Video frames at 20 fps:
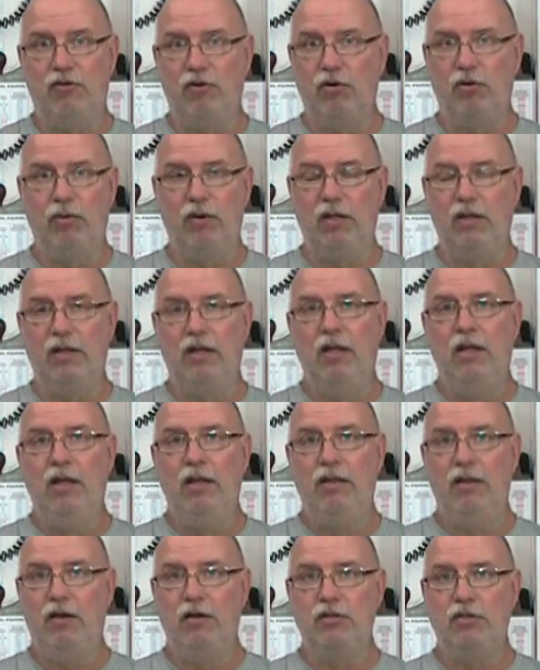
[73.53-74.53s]
So really
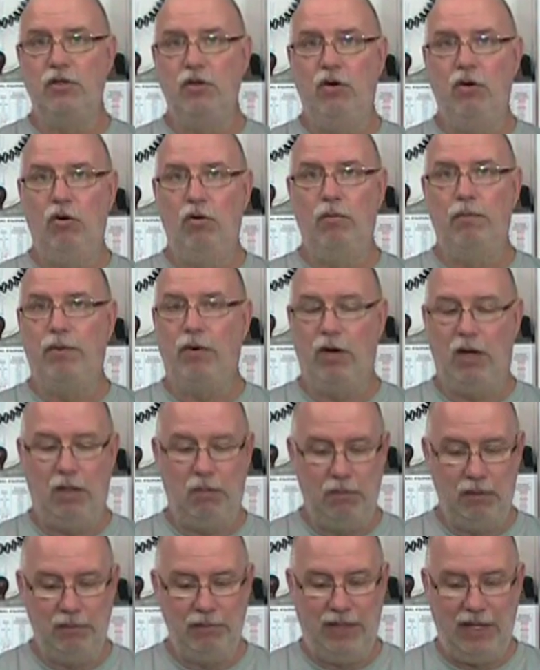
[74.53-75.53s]
there's no
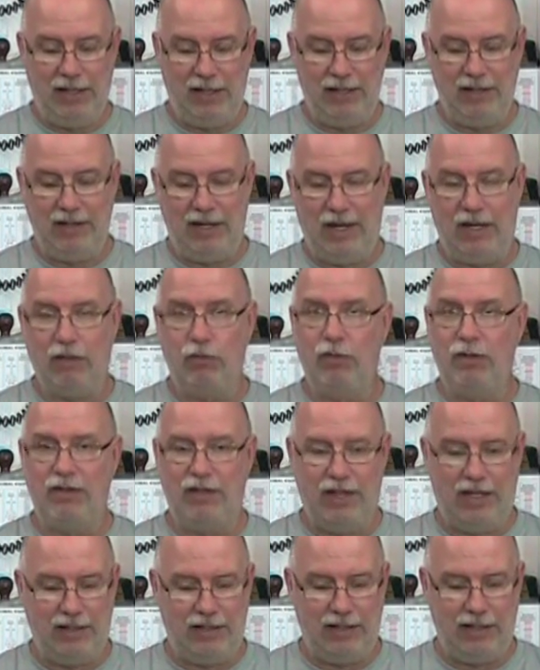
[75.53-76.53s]
problem getting that with
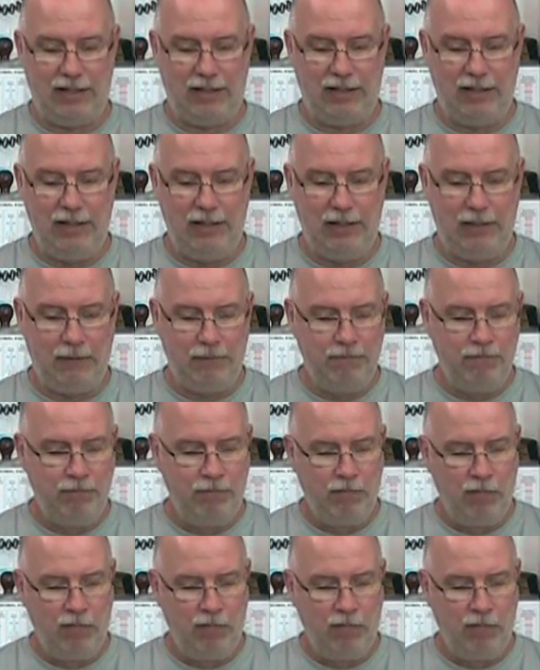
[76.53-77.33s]
that technique.